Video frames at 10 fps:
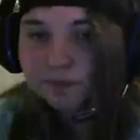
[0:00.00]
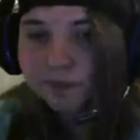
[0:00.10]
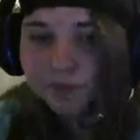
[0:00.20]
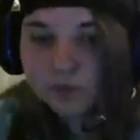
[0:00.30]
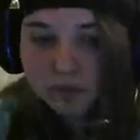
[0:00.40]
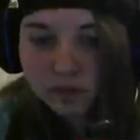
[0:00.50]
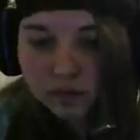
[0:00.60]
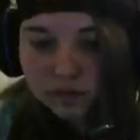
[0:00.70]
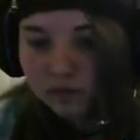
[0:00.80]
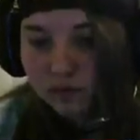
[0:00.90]
Hey.
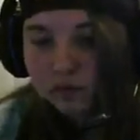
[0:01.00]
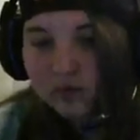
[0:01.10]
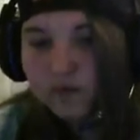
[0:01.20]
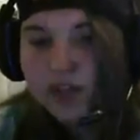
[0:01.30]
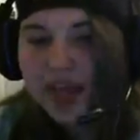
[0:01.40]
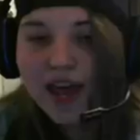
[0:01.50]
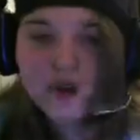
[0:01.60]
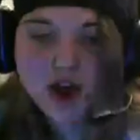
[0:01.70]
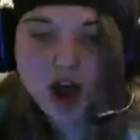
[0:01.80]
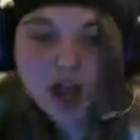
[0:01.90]
Hey, where
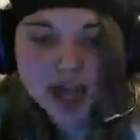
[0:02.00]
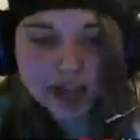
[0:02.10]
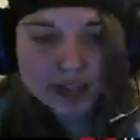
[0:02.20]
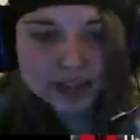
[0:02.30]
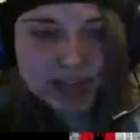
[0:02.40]
are you? I